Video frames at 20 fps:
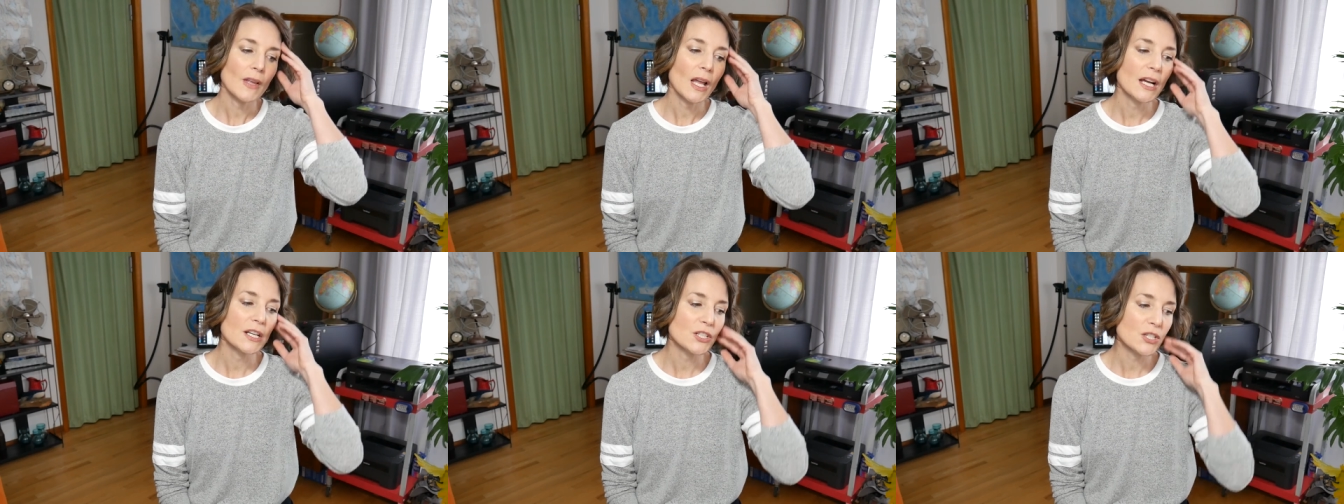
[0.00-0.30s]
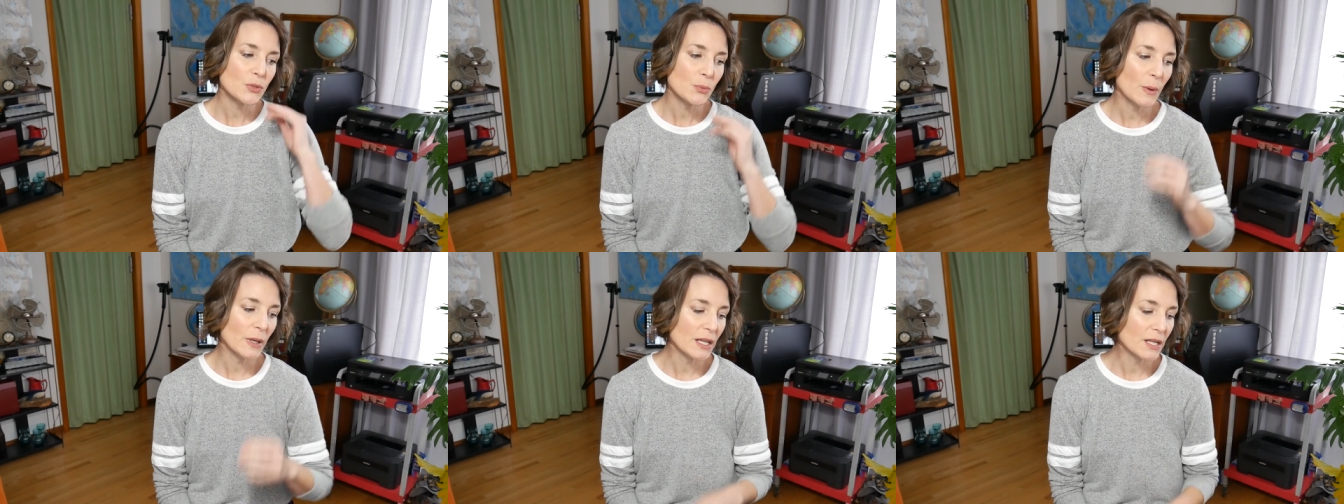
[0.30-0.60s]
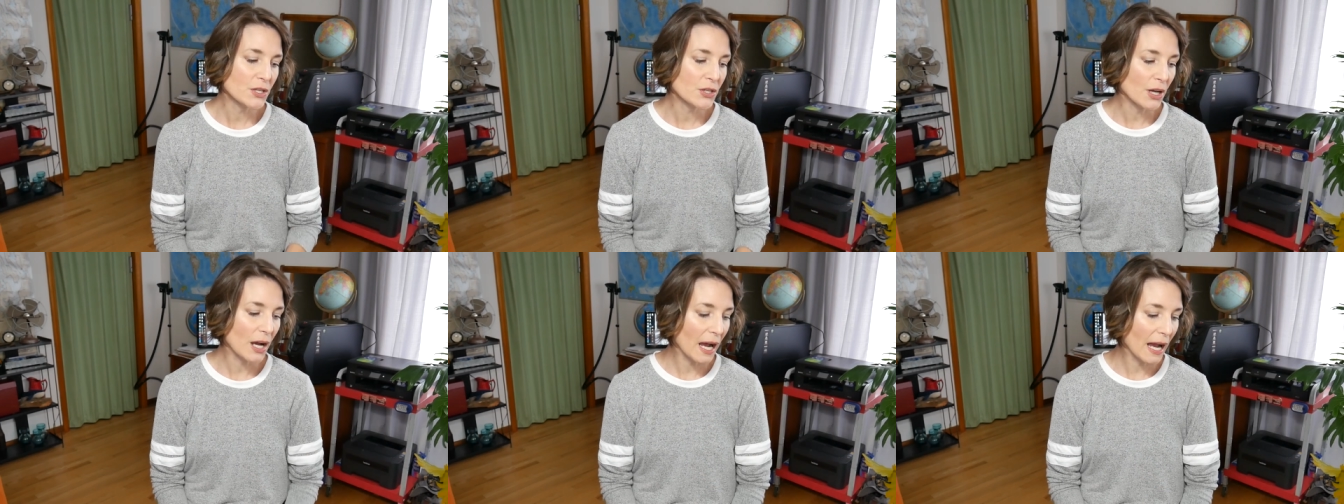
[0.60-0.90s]
I just
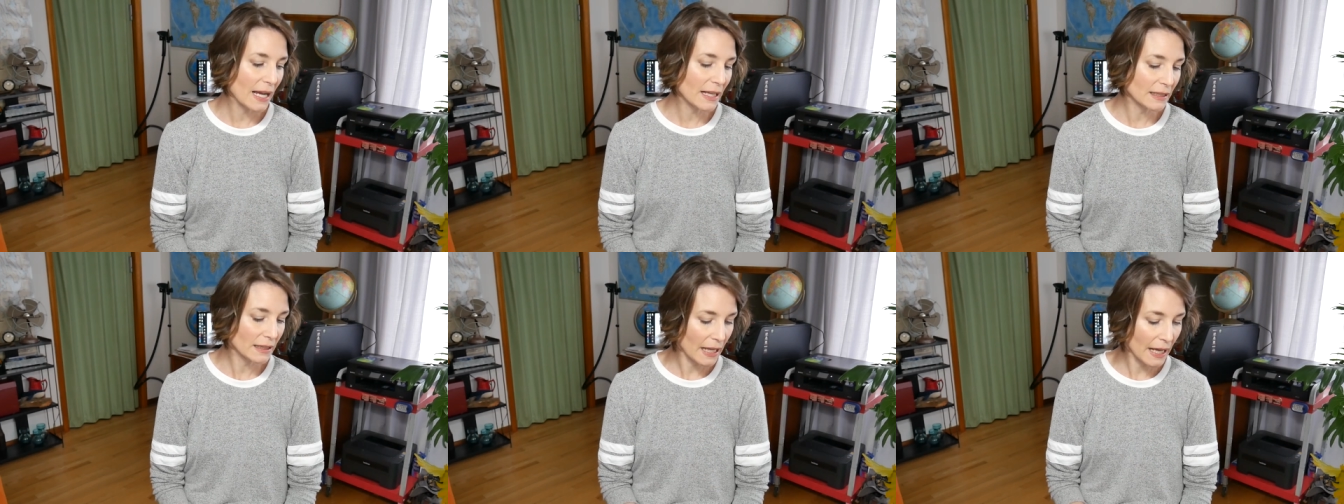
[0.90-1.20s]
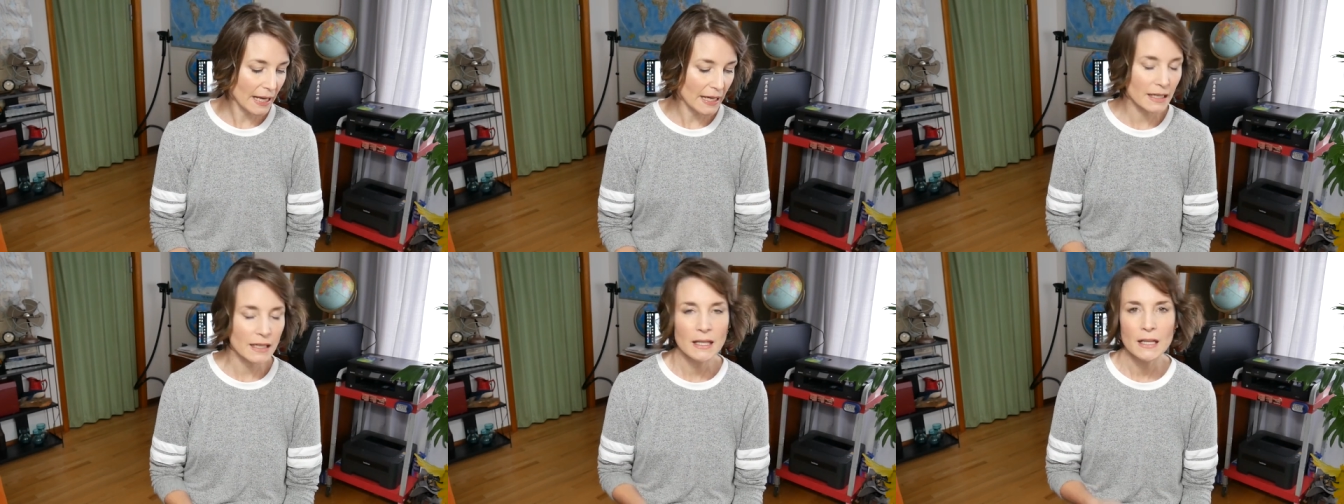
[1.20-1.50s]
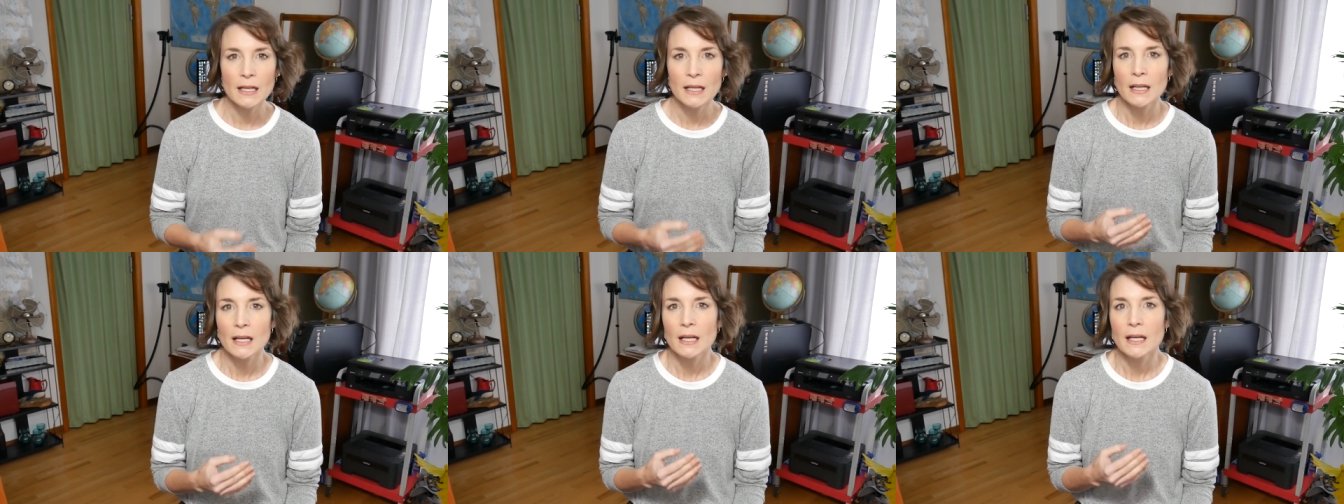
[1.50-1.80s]
wanted to
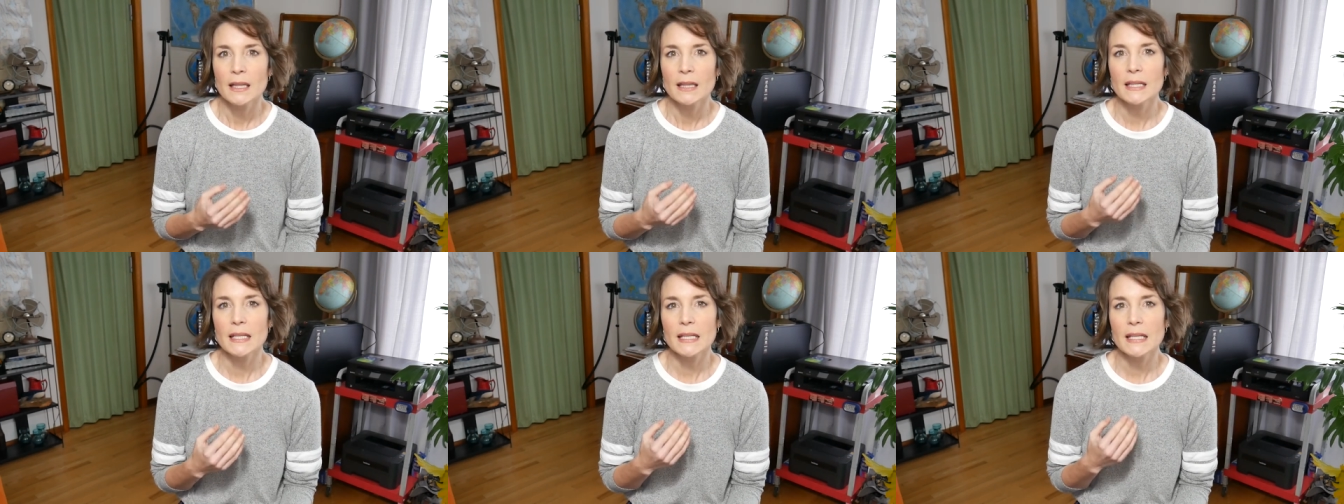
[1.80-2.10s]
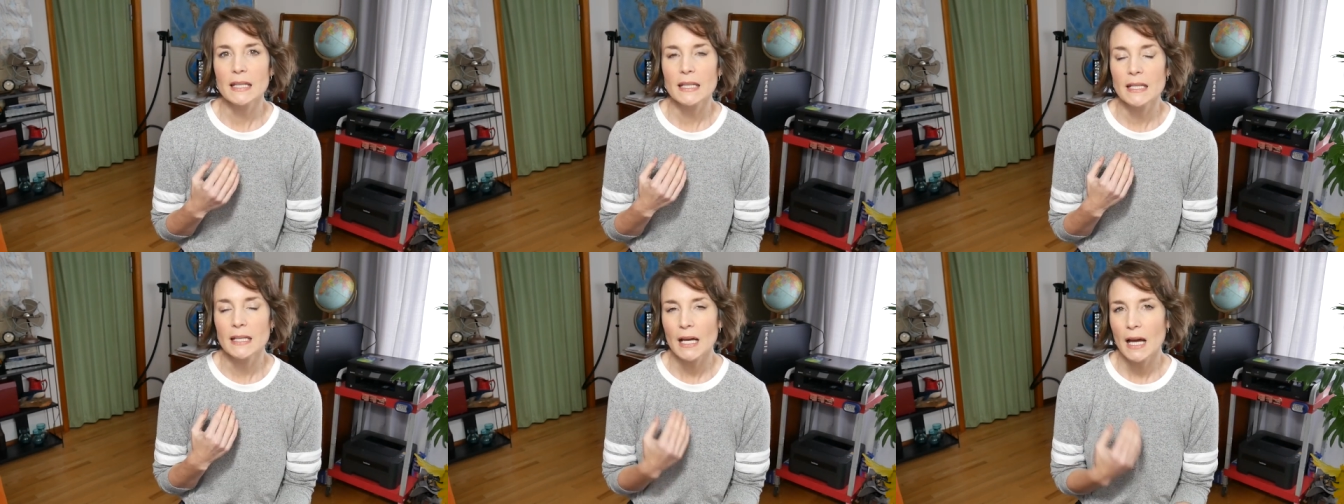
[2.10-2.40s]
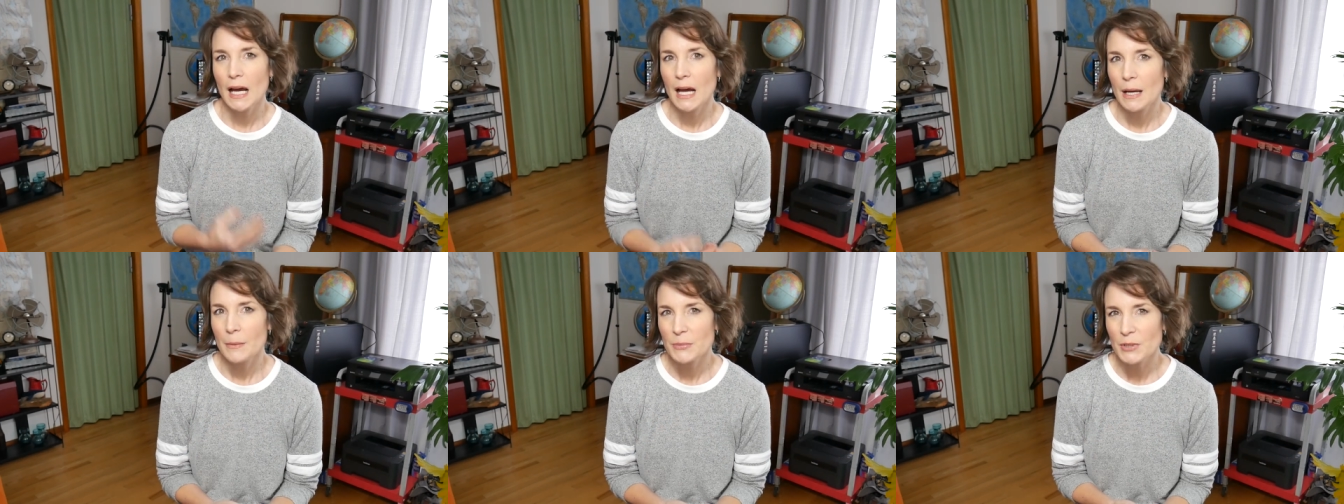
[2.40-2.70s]
highlight the
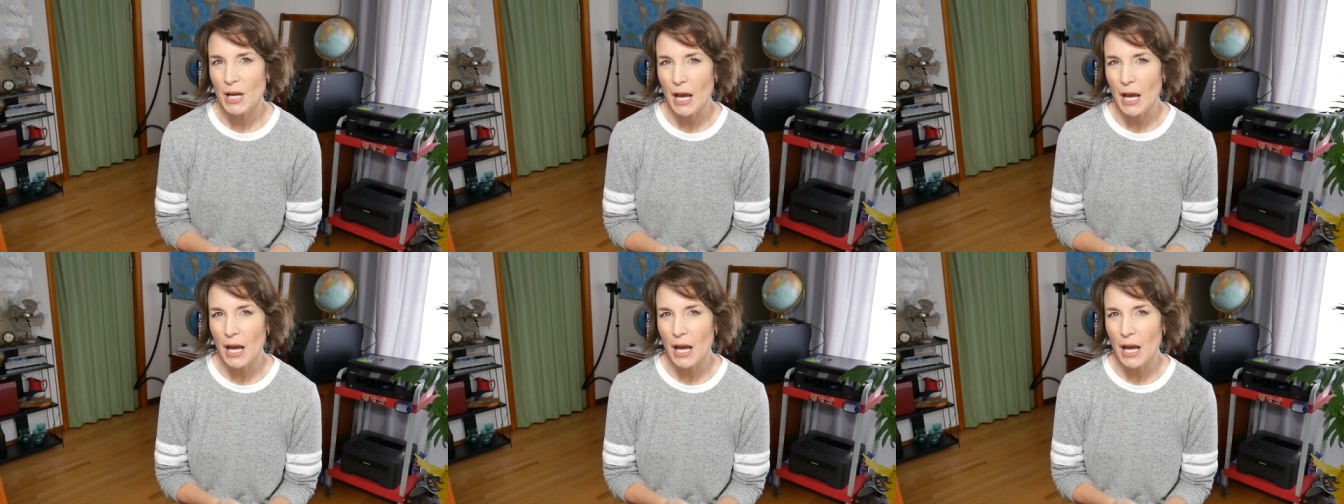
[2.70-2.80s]
um,